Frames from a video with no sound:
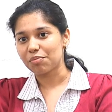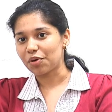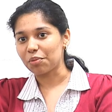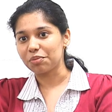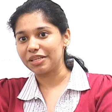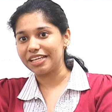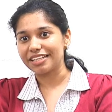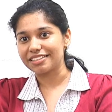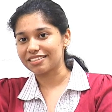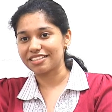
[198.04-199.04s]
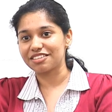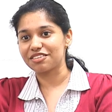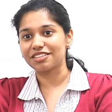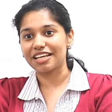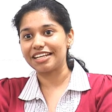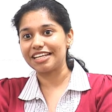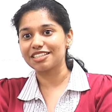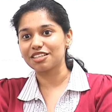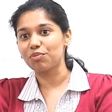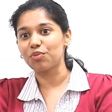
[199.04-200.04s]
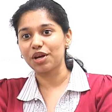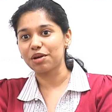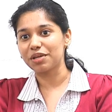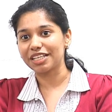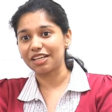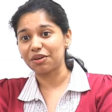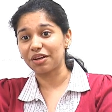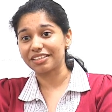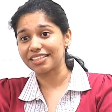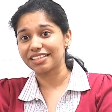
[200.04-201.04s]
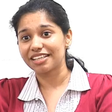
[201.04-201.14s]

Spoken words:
probably is residing somewhere but cannot